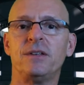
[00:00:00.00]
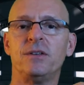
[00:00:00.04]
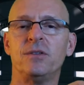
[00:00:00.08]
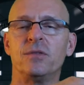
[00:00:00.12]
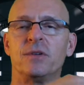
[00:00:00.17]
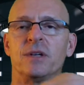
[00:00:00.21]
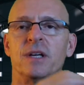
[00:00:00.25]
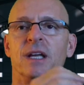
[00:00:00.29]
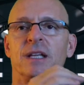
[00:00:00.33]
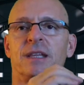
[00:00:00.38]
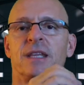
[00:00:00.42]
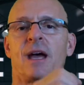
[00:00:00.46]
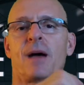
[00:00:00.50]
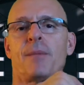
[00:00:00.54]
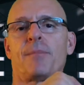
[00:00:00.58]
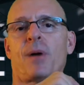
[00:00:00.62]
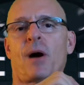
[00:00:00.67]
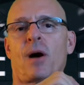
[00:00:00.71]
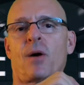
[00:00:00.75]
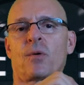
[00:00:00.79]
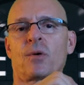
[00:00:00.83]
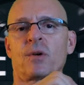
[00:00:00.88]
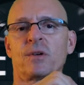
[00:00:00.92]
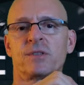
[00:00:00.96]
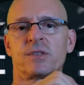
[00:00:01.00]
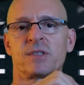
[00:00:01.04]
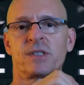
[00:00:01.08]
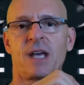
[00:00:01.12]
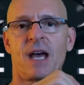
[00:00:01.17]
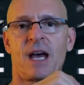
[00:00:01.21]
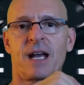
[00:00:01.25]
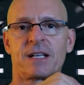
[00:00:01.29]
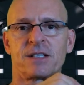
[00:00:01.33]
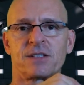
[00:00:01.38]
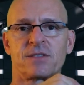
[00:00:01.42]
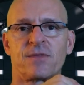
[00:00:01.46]
you get that power of
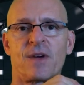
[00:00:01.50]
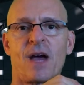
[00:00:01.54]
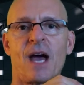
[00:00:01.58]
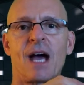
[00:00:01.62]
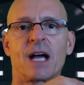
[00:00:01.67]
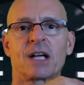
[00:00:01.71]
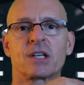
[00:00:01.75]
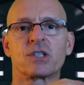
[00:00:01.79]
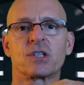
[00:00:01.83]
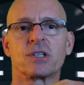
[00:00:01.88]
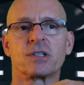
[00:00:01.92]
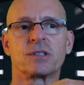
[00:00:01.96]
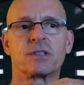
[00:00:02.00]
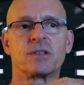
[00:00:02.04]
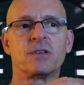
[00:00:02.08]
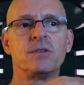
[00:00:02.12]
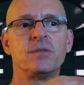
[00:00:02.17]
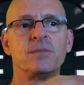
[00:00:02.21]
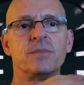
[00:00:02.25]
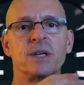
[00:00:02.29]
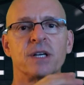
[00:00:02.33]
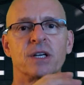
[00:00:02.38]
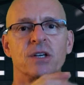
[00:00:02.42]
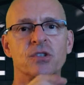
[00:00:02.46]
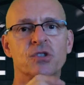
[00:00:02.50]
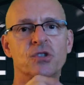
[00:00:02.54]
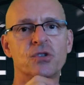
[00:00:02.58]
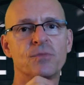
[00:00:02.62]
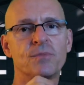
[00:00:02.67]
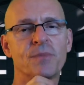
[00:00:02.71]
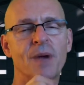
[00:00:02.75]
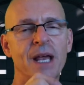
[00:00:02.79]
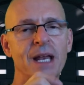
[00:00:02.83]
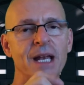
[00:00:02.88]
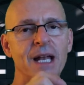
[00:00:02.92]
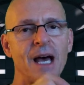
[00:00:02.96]
satisfaction too, because
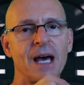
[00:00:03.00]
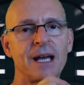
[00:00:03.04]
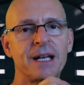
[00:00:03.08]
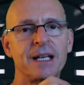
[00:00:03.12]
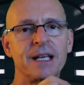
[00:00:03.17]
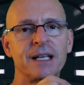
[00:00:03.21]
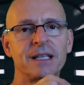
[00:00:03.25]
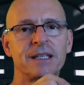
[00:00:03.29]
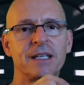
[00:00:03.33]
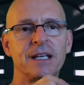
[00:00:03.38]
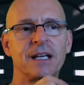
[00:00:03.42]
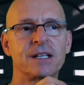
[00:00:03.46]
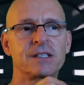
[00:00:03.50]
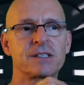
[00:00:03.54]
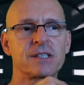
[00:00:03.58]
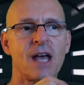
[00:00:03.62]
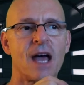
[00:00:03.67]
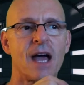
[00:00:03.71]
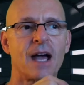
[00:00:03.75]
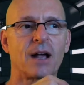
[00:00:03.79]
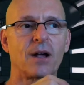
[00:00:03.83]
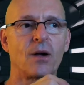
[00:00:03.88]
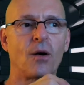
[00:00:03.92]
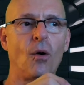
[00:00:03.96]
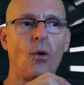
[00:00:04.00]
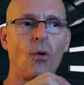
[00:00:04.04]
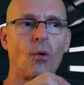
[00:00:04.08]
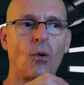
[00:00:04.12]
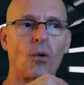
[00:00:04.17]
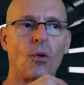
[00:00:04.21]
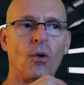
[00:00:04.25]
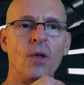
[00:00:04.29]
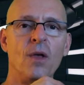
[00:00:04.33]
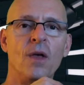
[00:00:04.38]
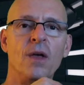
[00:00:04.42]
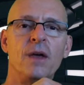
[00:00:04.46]
you may not hit the exact
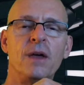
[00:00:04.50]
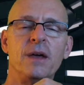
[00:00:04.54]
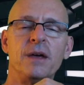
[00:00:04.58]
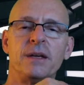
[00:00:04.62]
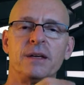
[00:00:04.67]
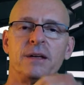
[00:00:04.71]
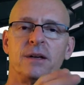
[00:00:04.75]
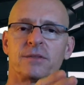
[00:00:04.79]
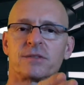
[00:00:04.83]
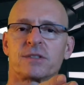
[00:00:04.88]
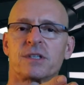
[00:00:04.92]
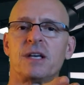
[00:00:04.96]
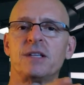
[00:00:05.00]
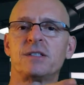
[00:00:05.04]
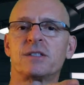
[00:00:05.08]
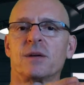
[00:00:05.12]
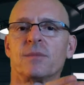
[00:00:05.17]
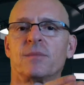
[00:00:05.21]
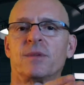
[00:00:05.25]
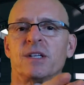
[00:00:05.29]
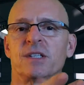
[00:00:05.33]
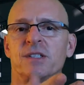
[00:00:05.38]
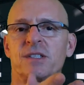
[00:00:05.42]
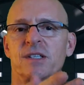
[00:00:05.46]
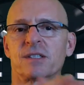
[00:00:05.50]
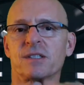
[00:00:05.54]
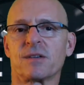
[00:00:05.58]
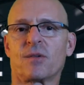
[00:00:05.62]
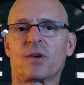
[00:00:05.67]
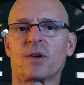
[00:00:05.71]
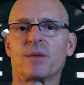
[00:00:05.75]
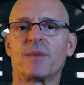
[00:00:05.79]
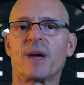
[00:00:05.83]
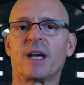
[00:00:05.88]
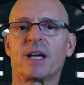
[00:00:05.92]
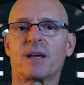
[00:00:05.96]
goal. Say somebody says, I
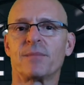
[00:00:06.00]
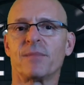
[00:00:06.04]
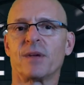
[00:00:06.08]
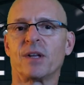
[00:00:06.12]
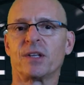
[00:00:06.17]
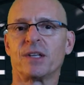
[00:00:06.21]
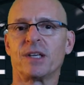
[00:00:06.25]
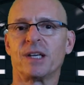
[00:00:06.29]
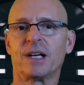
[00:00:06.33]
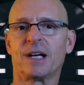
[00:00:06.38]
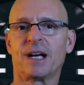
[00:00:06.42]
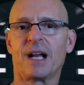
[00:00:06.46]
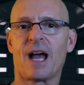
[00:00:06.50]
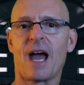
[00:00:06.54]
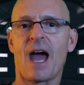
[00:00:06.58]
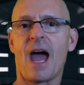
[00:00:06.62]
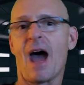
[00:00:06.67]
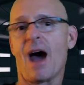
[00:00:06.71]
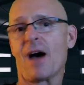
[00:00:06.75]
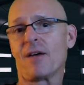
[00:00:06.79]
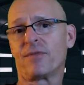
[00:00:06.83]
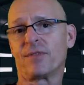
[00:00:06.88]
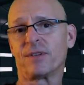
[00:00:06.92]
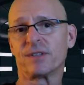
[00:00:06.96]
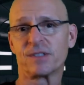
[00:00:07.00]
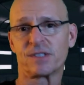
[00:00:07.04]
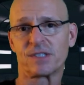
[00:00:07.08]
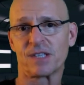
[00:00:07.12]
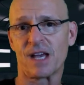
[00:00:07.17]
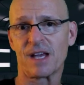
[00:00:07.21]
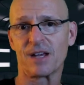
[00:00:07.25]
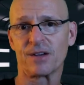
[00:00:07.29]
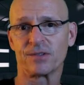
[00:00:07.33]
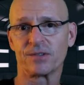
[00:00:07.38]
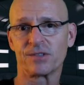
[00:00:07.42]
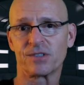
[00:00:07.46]
want to make 1.5 million in
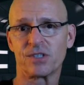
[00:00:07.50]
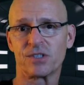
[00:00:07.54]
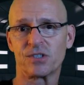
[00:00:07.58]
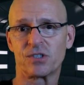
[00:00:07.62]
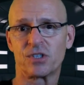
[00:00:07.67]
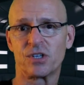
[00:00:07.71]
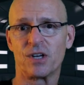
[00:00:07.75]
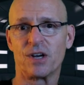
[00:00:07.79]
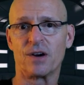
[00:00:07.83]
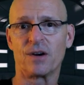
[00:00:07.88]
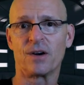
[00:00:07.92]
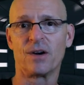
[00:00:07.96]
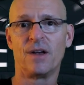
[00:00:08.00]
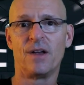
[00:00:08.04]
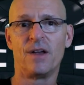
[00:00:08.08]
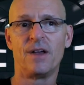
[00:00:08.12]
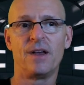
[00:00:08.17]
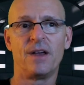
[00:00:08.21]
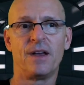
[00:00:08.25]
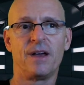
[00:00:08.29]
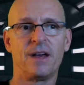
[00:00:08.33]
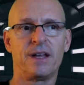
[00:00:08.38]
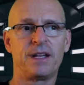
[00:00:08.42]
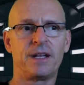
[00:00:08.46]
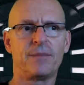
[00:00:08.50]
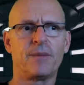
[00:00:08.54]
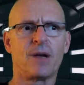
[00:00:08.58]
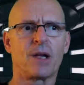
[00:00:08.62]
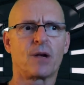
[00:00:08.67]
sales this year, and they